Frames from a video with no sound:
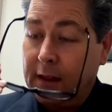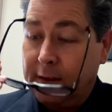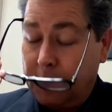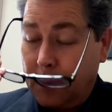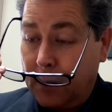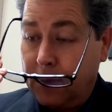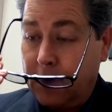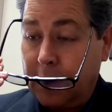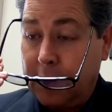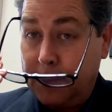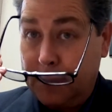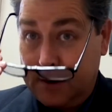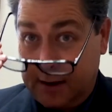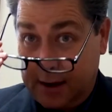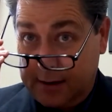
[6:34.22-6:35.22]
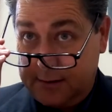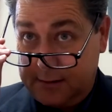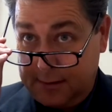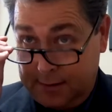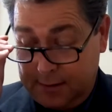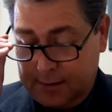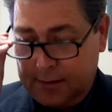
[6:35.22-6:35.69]
my
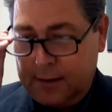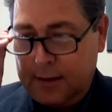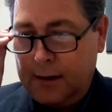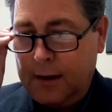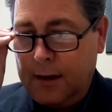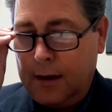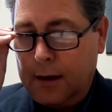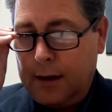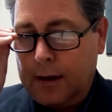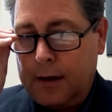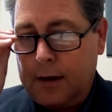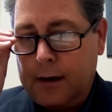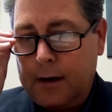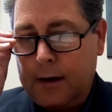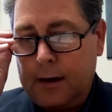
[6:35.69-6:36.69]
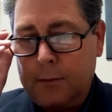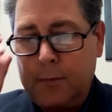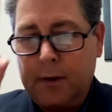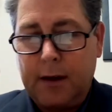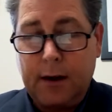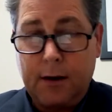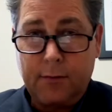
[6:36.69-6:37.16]
recommendation. And be
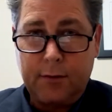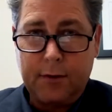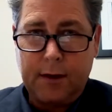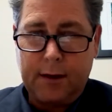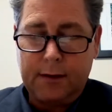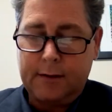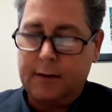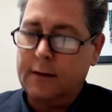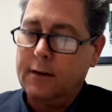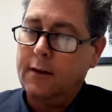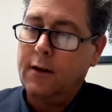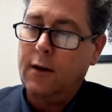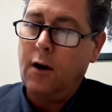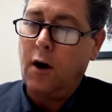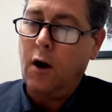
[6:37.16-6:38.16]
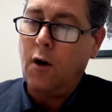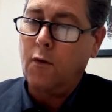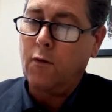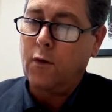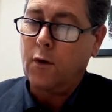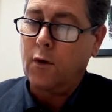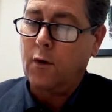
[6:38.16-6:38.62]
careful not to
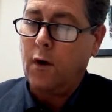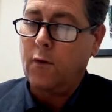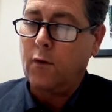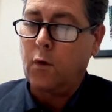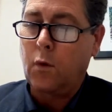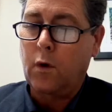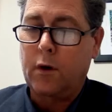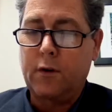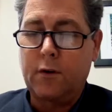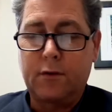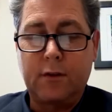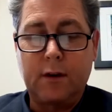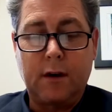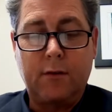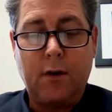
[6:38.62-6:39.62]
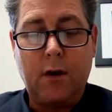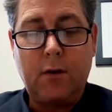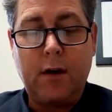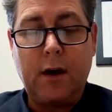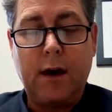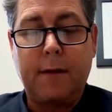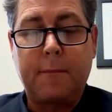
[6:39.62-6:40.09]
overwork yourself.
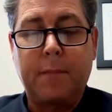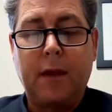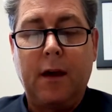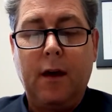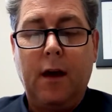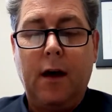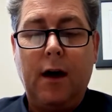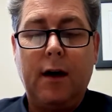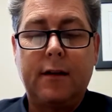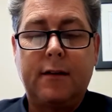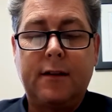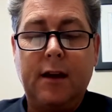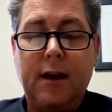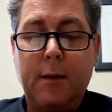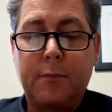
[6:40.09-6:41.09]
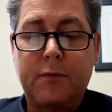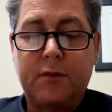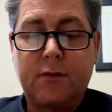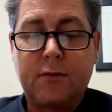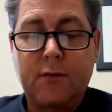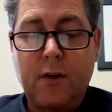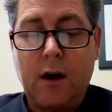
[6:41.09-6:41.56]
Okay,
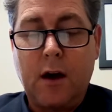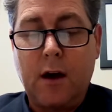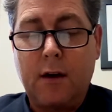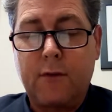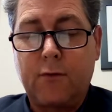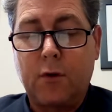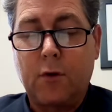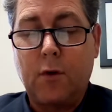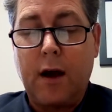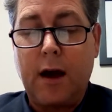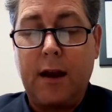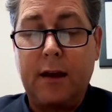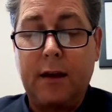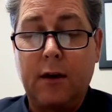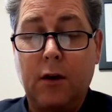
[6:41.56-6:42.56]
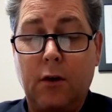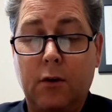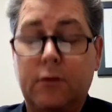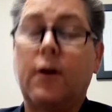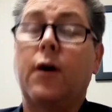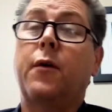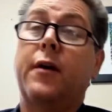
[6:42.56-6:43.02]
tips for writing goals.
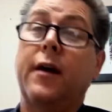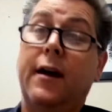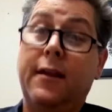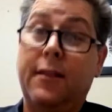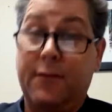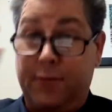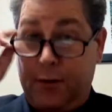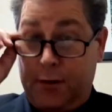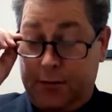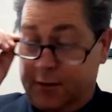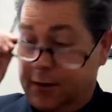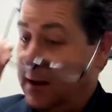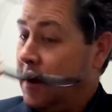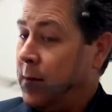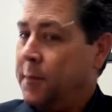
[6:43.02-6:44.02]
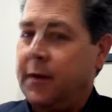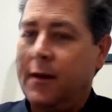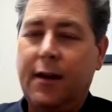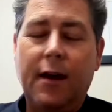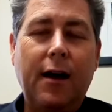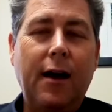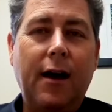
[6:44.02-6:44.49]
Okay, the first tip,
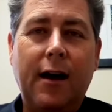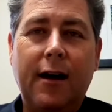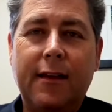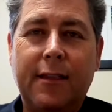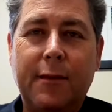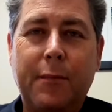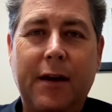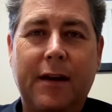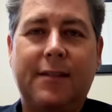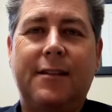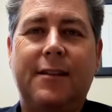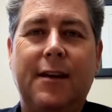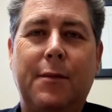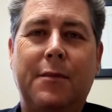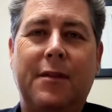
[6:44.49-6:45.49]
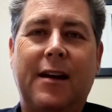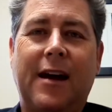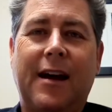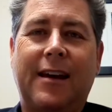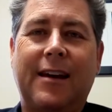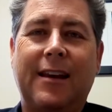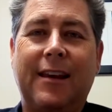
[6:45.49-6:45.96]
the best tip that
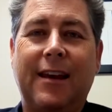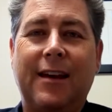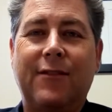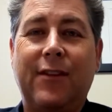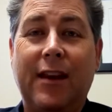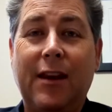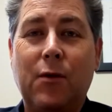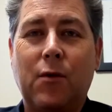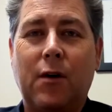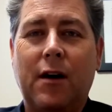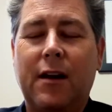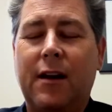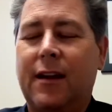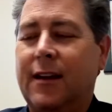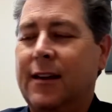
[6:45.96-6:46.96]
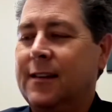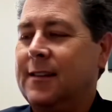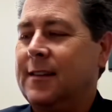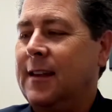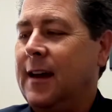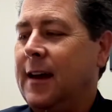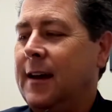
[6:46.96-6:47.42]
I can give anyone is
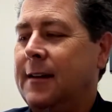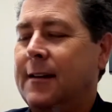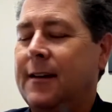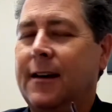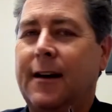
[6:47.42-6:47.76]
that